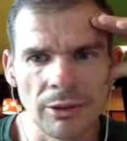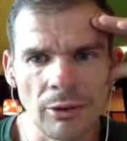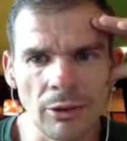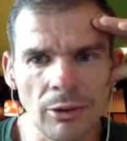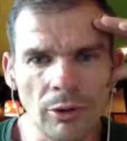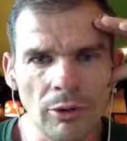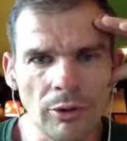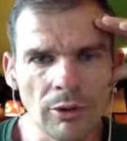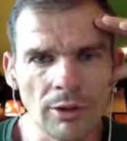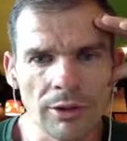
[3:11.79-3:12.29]

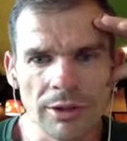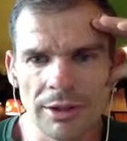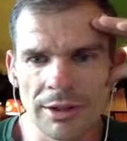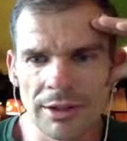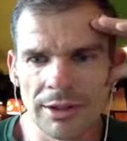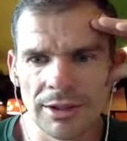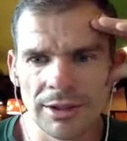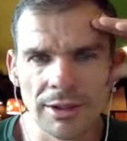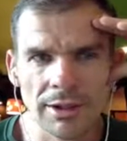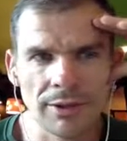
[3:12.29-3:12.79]
Or
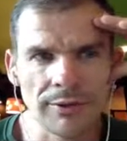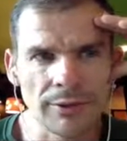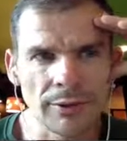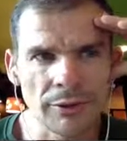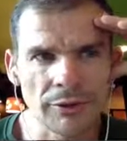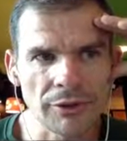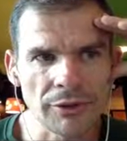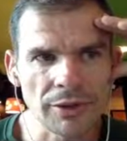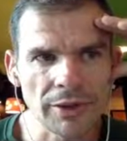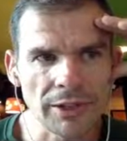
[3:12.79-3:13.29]
if I
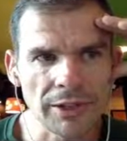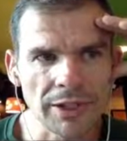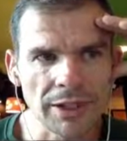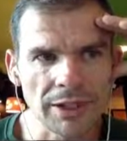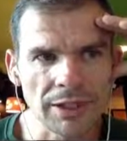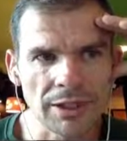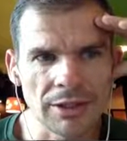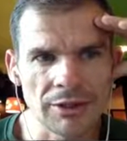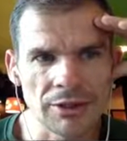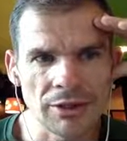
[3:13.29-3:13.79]
was going to get
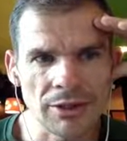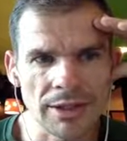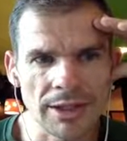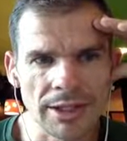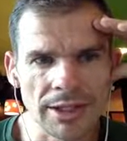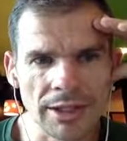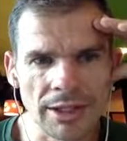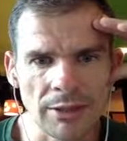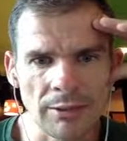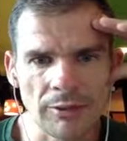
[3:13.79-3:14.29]
a
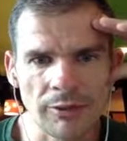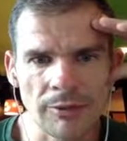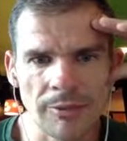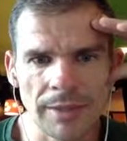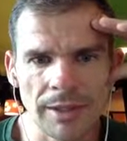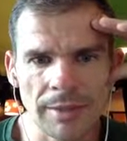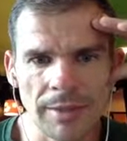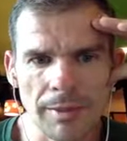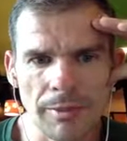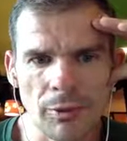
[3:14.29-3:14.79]
Giant, I would
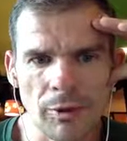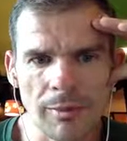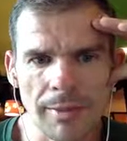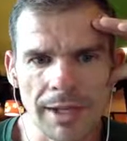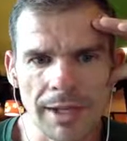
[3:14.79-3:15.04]
spend a bit more